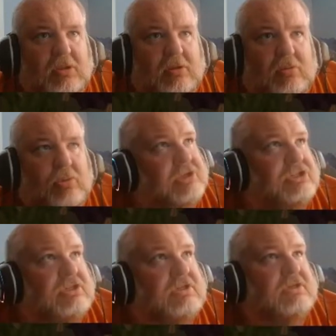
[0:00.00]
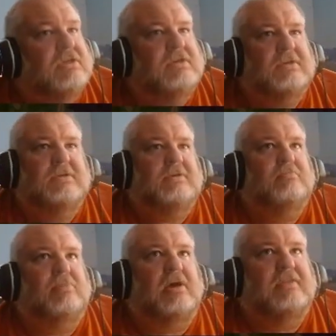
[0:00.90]
which
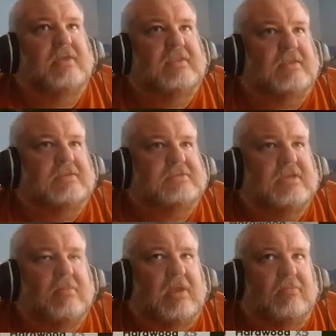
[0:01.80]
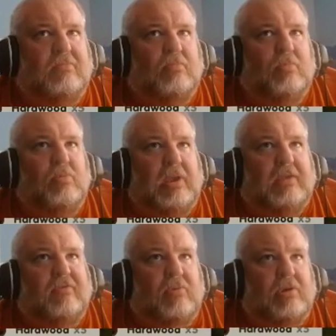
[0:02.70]
by the end of this, I mean, when we
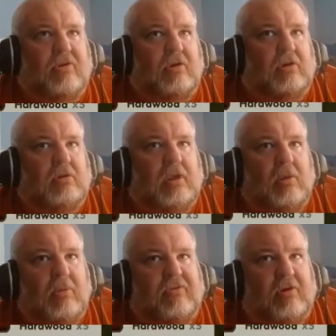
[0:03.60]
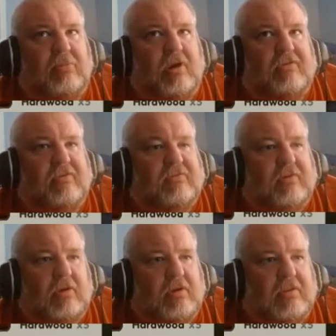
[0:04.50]
get to winter and we start
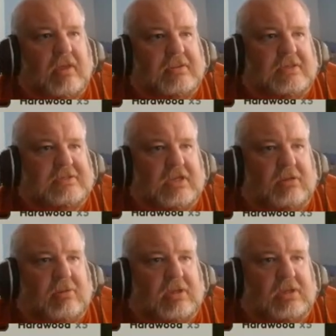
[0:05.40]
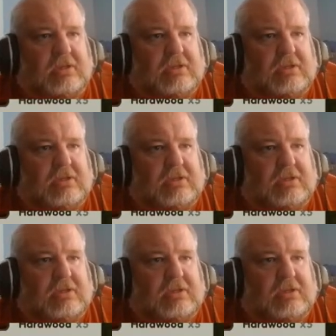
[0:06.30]
processing all that, that's going to be